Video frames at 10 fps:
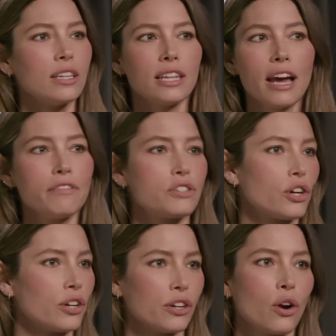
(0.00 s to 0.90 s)
left
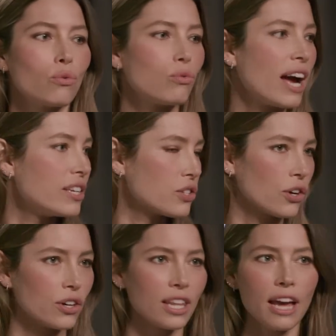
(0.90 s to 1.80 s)
turn right
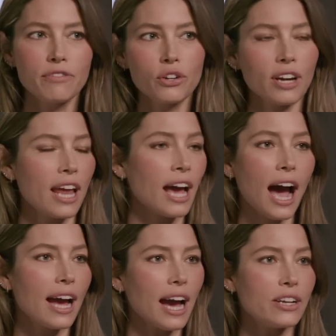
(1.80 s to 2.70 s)
turn left turn and
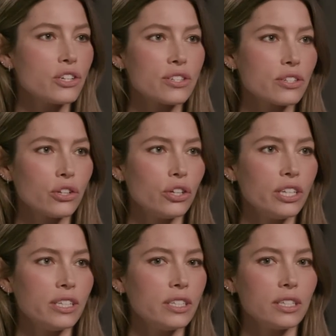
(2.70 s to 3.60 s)
i, I just
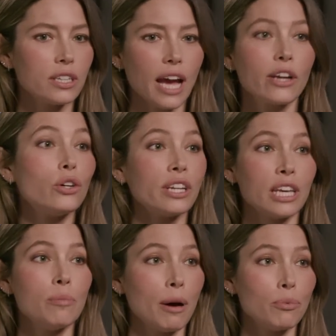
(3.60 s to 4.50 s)
couldn't i
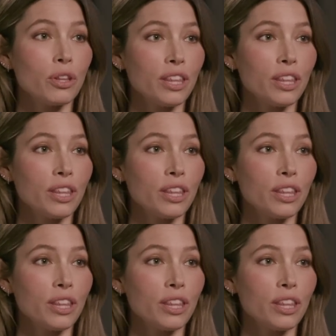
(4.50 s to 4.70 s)
couldn't keep up